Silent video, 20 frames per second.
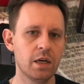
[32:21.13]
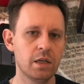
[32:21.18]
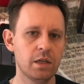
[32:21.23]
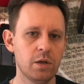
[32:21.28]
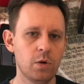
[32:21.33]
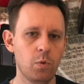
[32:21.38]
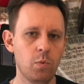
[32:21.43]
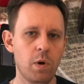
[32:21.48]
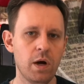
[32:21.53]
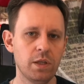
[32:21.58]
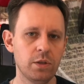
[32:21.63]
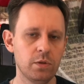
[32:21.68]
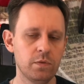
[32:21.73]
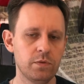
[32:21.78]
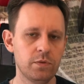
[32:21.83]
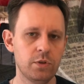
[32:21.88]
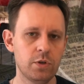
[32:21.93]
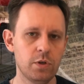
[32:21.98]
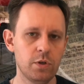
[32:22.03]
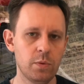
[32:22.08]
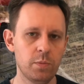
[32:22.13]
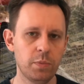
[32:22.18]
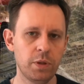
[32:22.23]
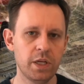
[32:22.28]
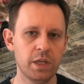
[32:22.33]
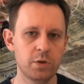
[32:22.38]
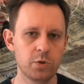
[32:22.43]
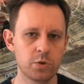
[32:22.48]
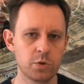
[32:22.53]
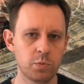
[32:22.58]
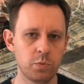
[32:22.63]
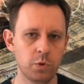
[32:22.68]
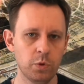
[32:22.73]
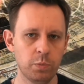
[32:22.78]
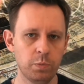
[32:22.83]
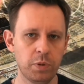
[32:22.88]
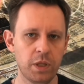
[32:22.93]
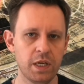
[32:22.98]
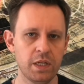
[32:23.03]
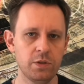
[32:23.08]
One of the players will
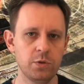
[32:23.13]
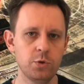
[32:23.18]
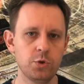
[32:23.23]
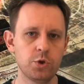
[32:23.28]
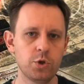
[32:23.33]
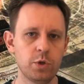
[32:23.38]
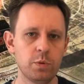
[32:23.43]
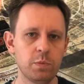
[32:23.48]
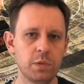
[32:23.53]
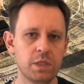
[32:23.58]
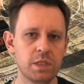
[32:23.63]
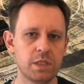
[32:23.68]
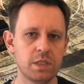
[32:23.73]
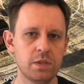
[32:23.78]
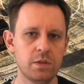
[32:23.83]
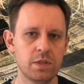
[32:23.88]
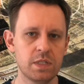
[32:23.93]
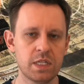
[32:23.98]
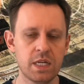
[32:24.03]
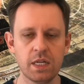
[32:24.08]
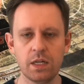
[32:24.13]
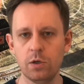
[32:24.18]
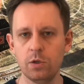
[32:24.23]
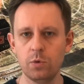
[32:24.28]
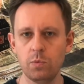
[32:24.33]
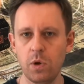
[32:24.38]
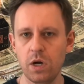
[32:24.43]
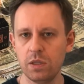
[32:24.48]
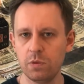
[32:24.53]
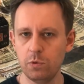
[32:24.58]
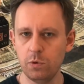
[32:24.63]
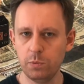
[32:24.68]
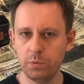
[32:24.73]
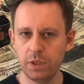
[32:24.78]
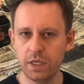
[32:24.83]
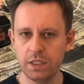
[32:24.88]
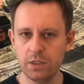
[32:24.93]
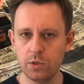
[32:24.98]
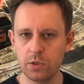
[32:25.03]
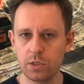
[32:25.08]
play the Germans, the second one will
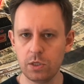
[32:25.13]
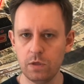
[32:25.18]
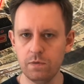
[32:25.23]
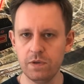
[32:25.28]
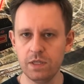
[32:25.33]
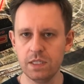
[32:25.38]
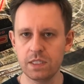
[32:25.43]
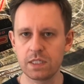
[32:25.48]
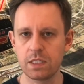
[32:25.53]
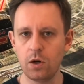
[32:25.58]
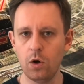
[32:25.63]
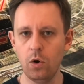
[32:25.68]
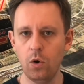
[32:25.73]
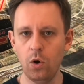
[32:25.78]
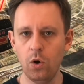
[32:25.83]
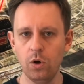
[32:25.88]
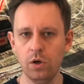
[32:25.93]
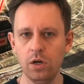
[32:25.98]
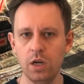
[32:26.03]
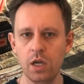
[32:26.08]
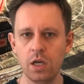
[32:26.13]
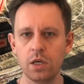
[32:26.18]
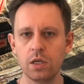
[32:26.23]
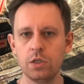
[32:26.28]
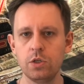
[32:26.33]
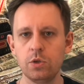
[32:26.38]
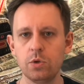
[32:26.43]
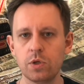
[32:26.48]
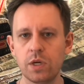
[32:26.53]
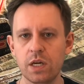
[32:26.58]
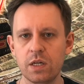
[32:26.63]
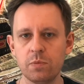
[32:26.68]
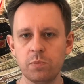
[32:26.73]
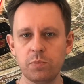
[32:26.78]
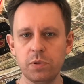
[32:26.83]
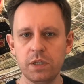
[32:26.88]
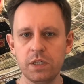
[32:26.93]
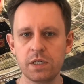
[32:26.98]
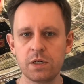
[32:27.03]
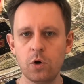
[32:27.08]
play the Soviets, or you can
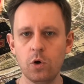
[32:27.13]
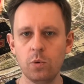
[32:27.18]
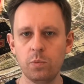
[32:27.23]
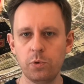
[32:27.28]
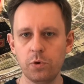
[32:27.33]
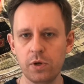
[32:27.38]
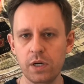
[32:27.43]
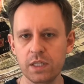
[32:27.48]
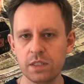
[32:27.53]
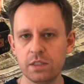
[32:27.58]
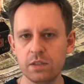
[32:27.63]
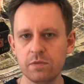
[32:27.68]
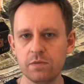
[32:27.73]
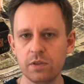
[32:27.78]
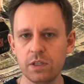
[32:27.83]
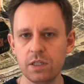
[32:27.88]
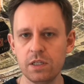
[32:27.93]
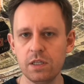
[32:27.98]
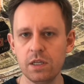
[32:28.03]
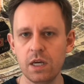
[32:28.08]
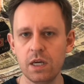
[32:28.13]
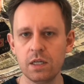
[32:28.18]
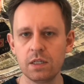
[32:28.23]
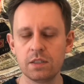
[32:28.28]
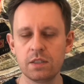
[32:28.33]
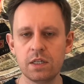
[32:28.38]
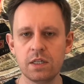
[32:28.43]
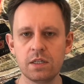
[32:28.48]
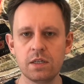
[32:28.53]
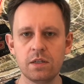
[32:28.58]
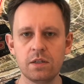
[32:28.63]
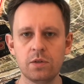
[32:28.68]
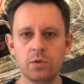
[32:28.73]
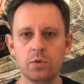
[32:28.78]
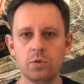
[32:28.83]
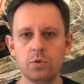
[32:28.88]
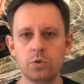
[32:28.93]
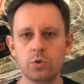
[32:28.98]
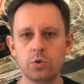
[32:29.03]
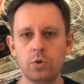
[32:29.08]
play cooperatively, taking
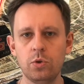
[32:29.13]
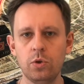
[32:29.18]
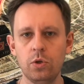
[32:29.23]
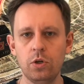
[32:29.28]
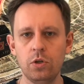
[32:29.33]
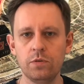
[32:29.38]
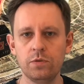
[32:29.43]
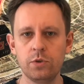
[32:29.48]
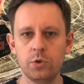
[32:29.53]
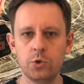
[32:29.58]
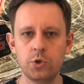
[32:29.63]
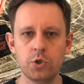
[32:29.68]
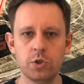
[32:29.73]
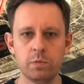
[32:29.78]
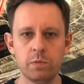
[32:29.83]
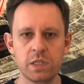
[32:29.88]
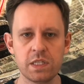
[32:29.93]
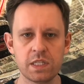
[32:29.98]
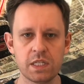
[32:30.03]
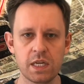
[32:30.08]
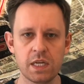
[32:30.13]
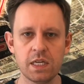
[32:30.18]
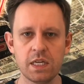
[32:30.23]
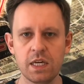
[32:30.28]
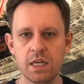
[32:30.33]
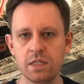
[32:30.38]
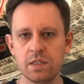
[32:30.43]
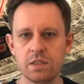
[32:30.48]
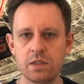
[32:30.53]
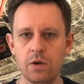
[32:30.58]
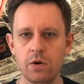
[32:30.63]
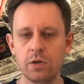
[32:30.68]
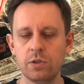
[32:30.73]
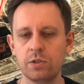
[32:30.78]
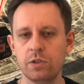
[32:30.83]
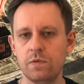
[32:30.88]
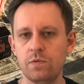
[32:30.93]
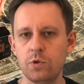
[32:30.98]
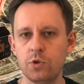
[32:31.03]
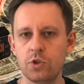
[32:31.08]
control of the Germans against the
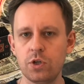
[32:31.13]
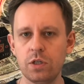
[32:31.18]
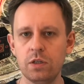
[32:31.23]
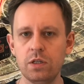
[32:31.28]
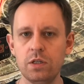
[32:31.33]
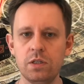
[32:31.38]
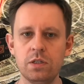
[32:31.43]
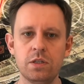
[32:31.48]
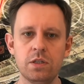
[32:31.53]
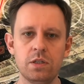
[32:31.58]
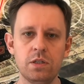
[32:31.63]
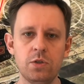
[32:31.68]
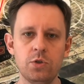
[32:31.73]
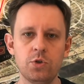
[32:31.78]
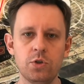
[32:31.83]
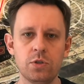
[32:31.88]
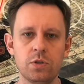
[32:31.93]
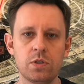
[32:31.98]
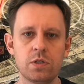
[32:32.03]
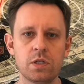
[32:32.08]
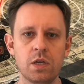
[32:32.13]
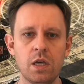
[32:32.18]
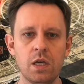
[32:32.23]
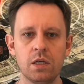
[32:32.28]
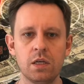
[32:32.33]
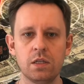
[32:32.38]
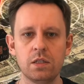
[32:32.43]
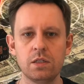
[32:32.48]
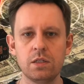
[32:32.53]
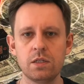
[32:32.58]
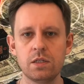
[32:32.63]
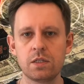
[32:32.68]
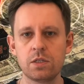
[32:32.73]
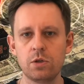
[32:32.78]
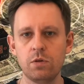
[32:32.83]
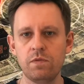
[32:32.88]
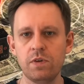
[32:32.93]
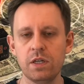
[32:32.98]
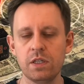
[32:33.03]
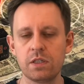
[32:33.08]
artificial intelligence
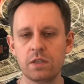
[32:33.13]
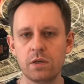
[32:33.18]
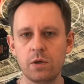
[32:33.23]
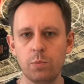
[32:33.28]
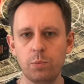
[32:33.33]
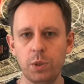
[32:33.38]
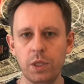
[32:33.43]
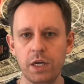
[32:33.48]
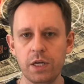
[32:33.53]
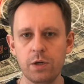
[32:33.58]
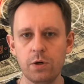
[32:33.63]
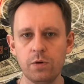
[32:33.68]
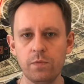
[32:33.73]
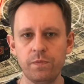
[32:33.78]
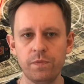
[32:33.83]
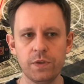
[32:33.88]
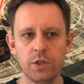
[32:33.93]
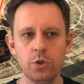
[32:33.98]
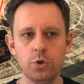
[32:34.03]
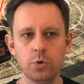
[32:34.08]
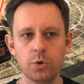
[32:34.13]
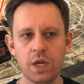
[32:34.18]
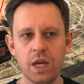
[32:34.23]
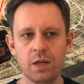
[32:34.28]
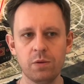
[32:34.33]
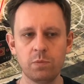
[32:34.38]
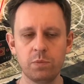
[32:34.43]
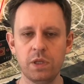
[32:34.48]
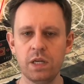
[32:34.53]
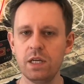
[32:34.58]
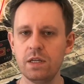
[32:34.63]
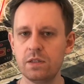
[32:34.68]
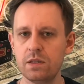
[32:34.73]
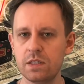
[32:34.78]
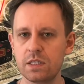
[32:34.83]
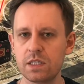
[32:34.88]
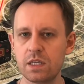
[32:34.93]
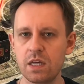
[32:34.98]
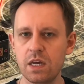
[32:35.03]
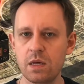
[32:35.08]
Soviet player. You can play
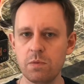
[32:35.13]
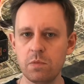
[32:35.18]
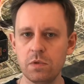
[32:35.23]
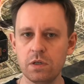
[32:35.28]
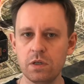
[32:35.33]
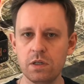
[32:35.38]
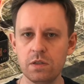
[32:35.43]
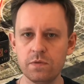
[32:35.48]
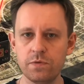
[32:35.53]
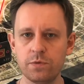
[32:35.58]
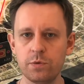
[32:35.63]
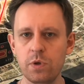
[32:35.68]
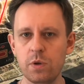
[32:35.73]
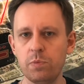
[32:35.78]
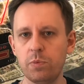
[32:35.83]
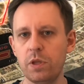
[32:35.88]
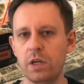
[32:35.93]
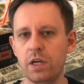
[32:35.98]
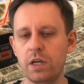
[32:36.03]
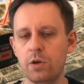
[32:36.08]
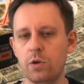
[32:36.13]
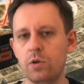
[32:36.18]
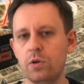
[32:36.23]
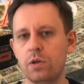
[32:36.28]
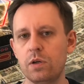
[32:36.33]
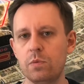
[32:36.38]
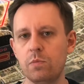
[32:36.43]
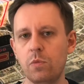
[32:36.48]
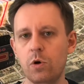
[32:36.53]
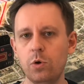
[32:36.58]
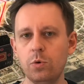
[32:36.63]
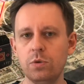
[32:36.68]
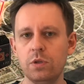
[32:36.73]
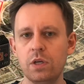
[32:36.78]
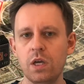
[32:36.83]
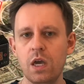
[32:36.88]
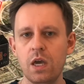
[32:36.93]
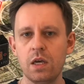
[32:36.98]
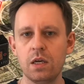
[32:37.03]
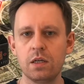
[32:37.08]
this game in 3-player mode,
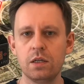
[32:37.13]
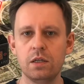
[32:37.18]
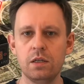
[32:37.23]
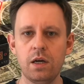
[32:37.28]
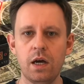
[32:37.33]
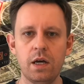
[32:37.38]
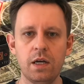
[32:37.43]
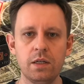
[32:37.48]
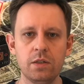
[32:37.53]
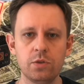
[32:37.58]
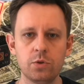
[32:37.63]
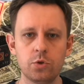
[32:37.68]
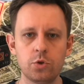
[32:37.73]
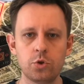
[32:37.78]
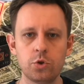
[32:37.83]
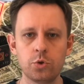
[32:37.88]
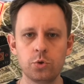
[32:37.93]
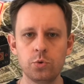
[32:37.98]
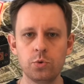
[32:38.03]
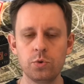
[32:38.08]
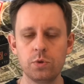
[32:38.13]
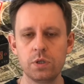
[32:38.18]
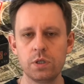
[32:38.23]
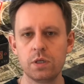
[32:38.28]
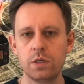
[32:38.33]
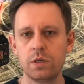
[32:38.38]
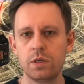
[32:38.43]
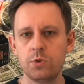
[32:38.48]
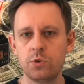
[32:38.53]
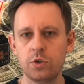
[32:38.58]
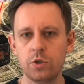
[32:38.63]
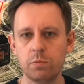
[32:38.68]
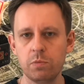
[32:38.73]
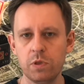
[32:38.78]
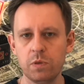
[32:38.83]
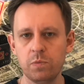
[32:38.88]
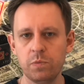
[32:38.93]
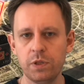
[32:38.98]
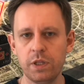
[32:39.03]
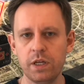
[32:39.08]
and 2
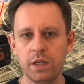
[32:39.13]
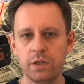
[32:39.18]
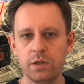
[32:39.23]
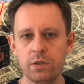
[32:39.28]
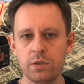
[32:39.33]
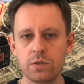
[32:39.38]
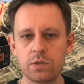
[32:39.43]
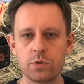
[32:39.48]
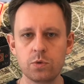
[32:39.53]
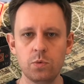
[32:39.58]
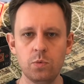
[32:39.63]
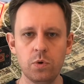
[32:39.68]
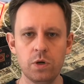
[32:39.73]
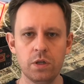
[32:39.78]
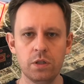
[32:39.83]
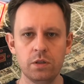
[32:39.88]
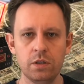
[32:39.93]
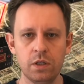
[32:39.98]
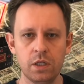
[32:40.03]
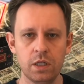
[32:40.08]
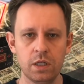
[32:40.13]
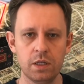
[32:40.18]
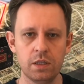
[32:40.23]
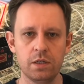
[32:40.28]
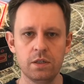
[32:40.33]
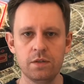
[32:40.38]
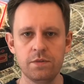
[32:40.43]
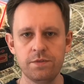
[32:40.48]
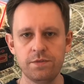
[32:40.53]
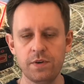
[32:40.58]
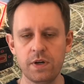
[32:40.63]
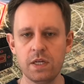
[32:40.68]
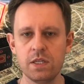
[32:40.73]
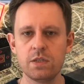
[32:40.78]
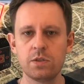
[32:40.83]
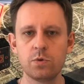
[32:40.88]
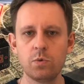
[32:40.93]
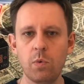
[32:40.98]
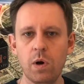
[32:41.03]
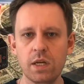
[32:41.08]
German players will
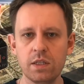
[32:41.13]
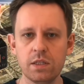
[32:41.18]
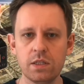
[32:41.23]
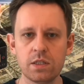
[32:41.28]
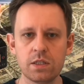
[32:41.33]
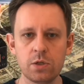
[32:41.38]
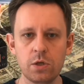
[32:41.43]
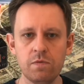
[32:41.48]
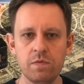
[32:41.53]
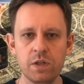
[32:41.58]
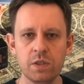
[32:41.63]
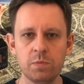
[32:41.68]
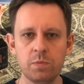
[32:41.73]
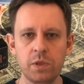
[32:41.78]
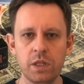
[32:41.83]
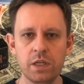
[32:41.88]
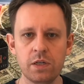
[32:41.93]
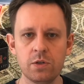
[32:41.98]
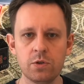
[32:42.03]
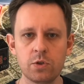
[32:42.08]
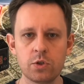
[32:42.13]
face 1 Soviet player.